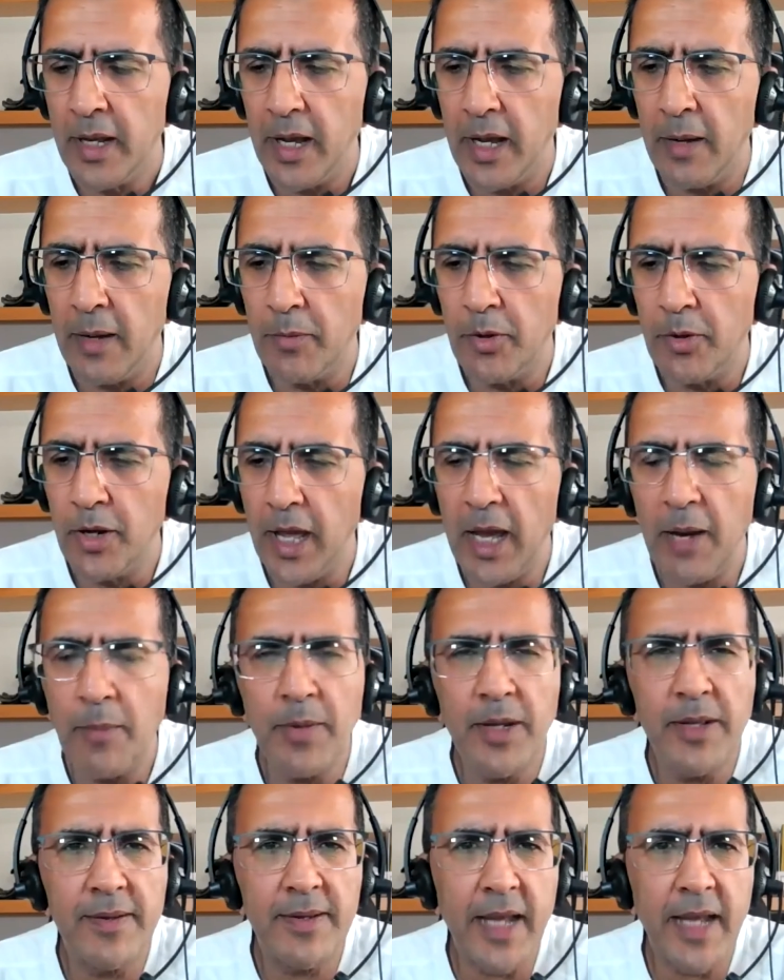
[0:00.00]
Um, you know how
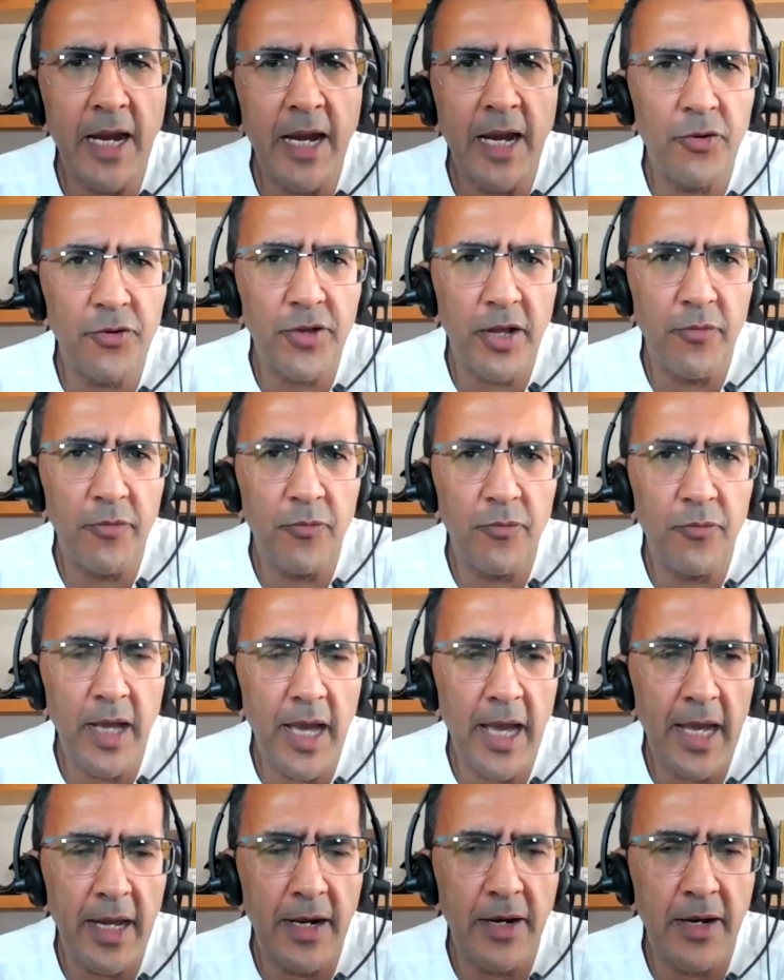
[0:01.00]
many scandals have we
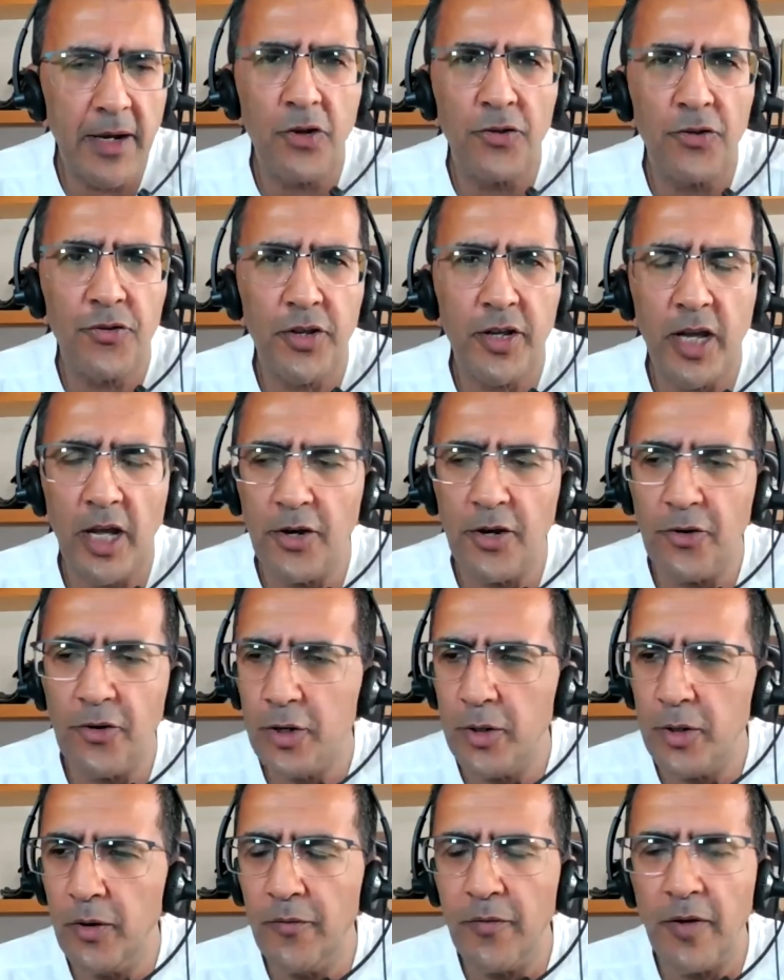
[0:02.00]
had across the
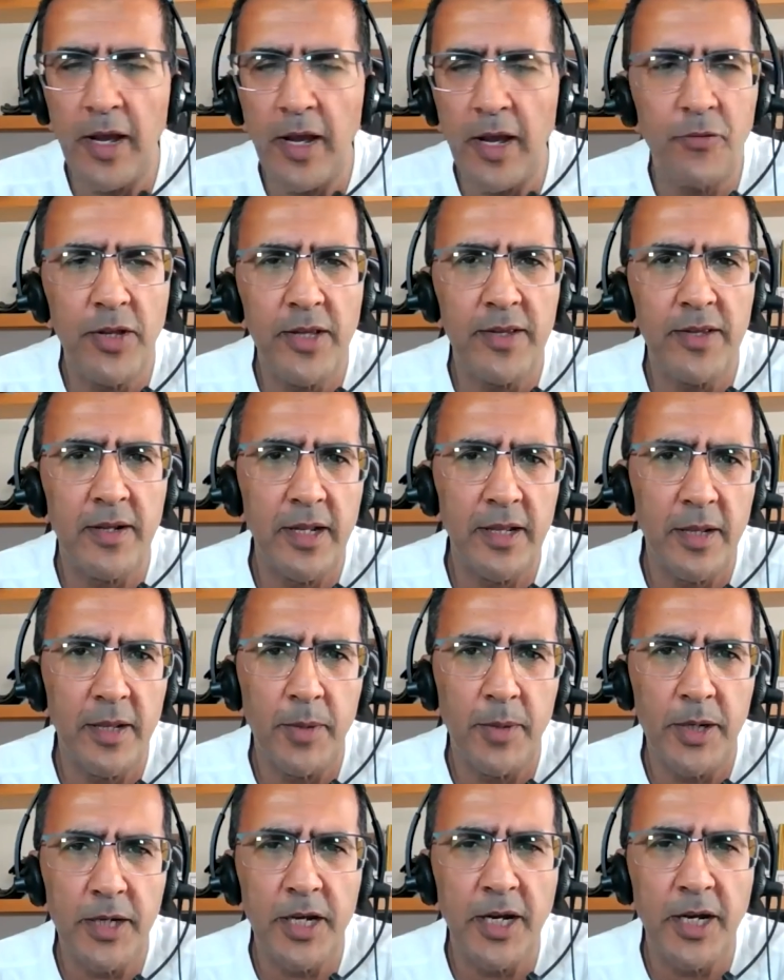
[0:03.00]
country? We've had recently the
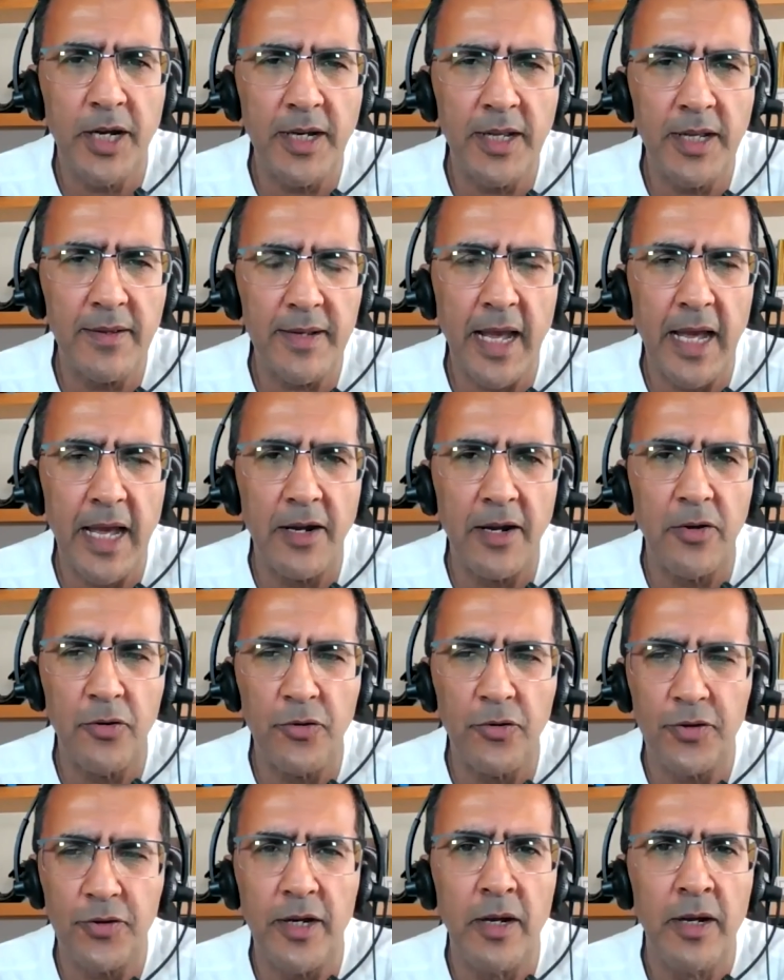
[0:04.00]
maternity
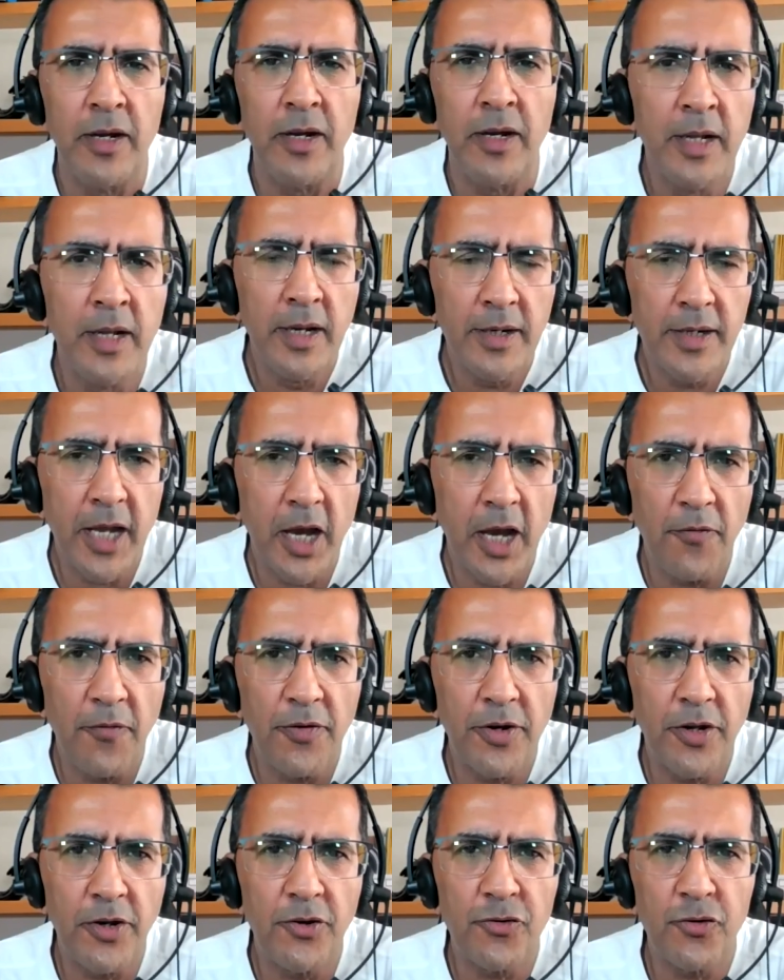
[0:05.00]
scandals in
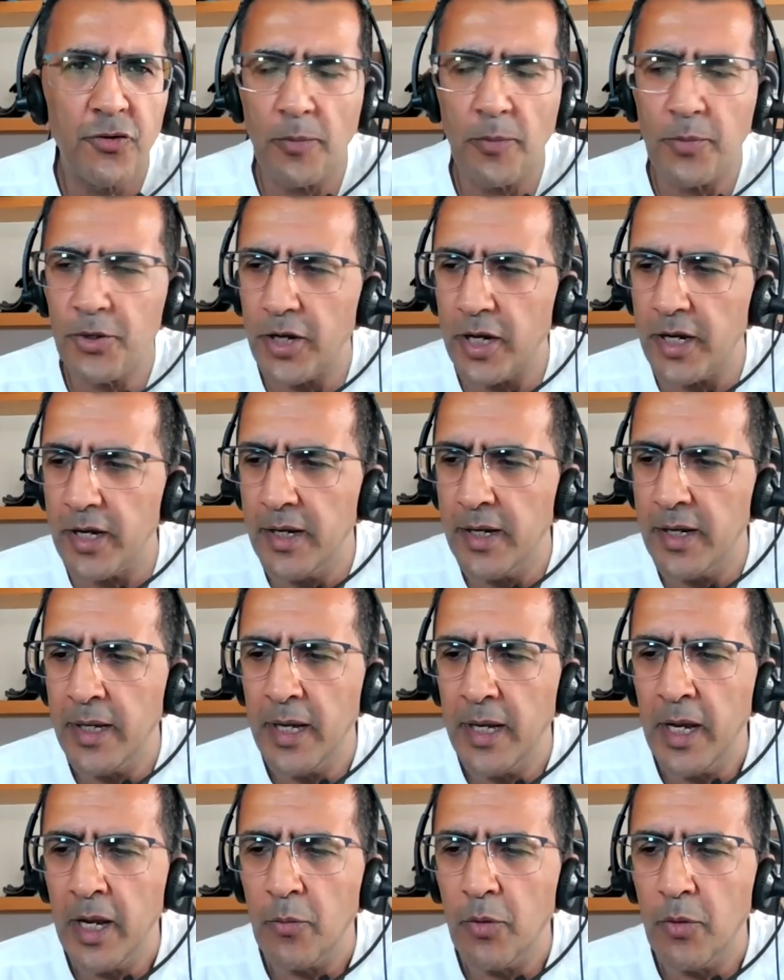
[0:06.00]
Telford and Shropshire.
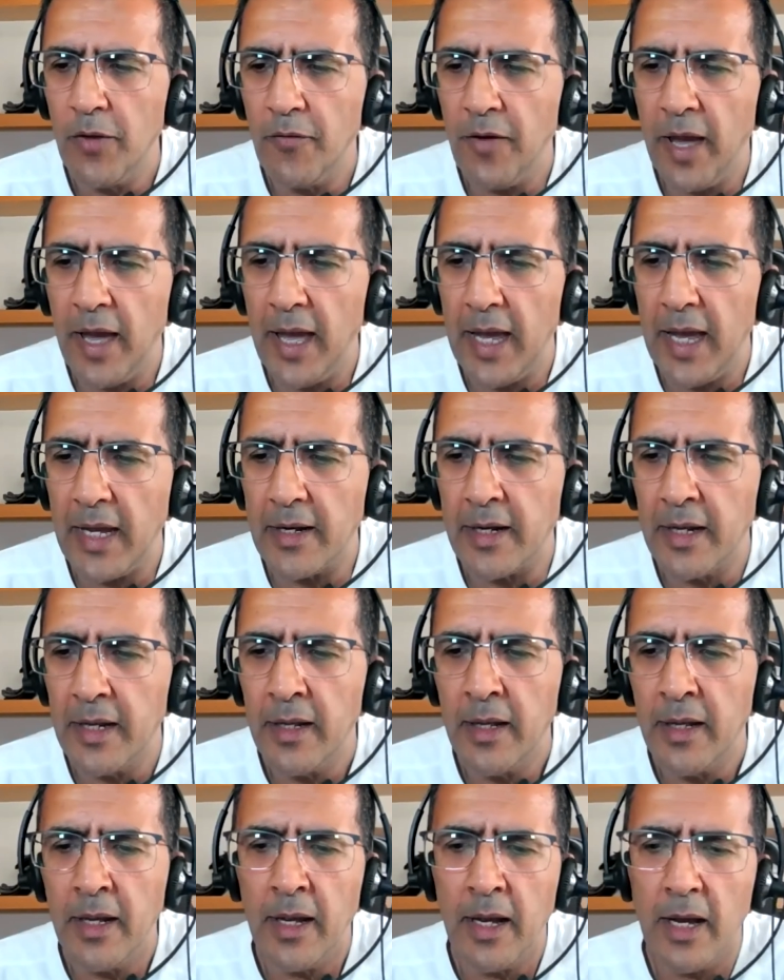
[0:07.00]
We've had
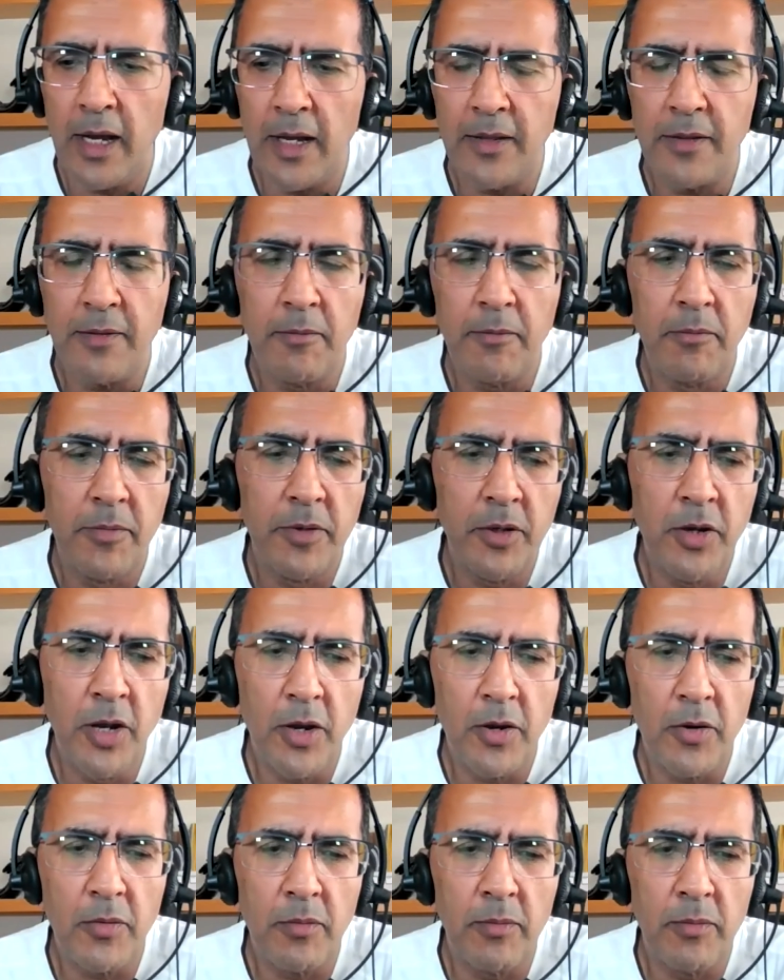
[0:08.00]
uh, you
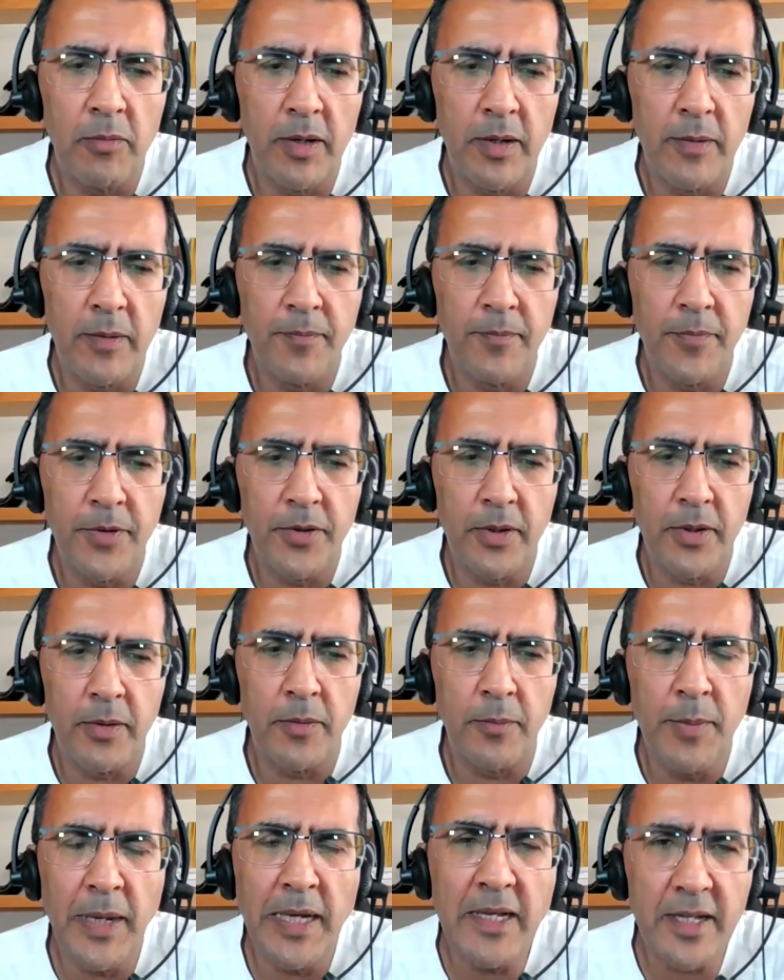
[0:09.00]
know
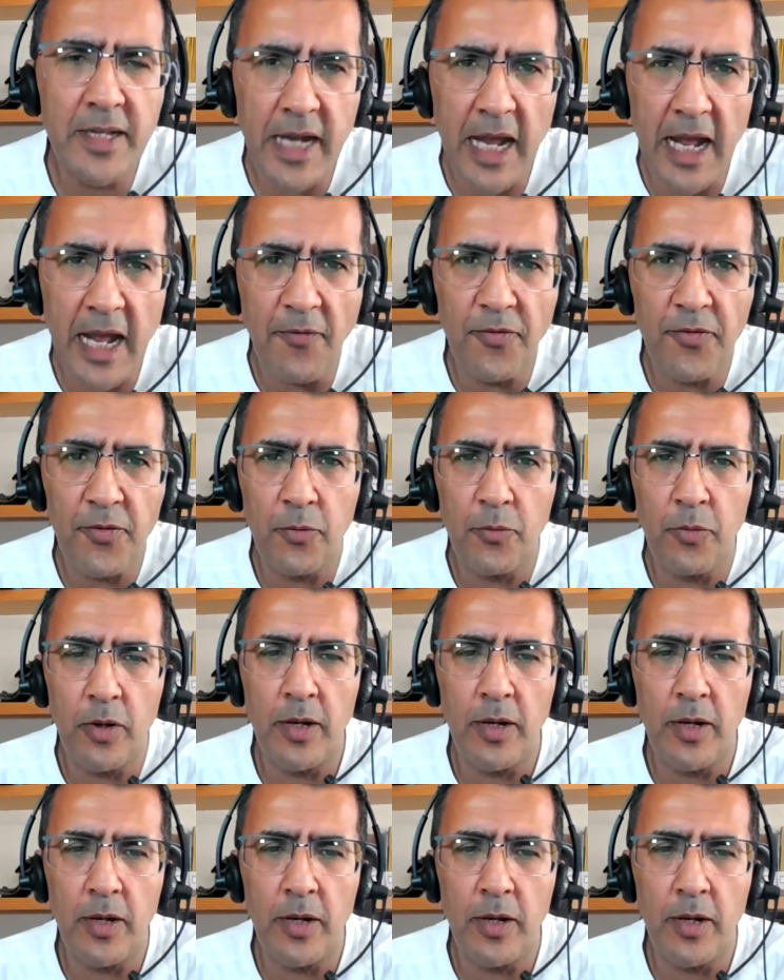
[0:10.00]
mid staffs.